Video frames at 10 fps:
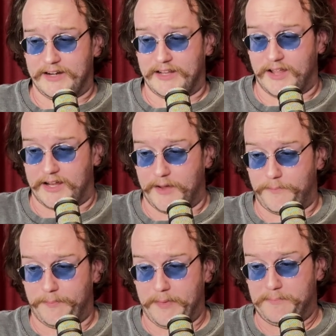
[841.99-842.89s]

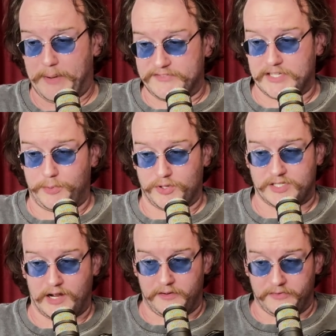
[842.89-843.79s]
It buffs up your
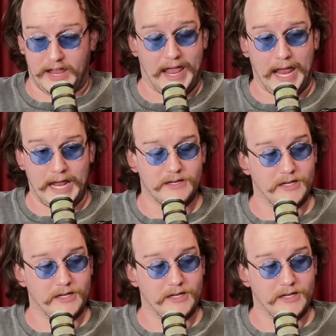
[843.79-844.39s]
stuff, and